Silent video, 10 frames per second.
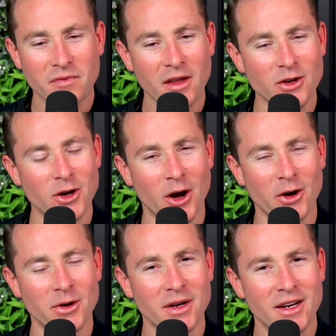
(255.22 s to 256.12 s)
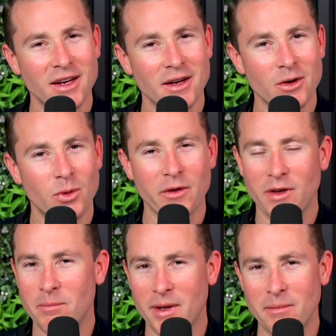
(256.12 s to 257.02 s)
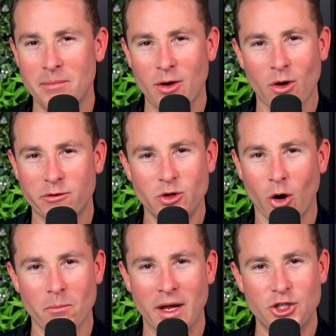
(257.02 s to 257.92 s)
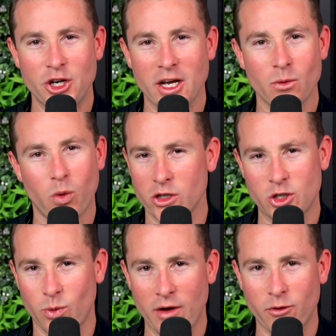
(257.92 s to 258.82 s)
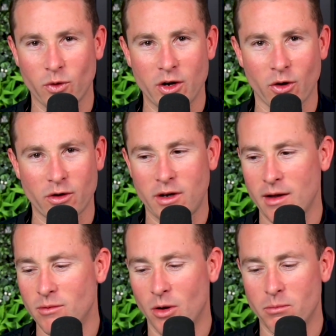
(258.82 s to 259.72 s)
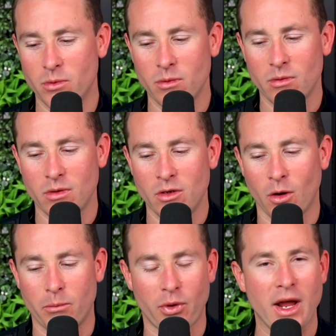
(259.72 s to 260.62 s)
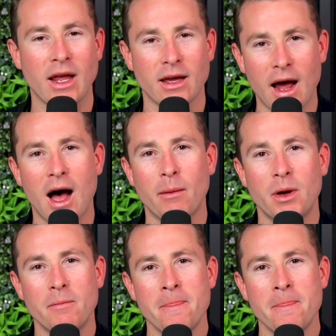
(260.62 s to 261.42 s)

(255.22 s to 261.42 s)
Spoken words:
would have he been better off not mentioning it whatsoever and not bringing it up?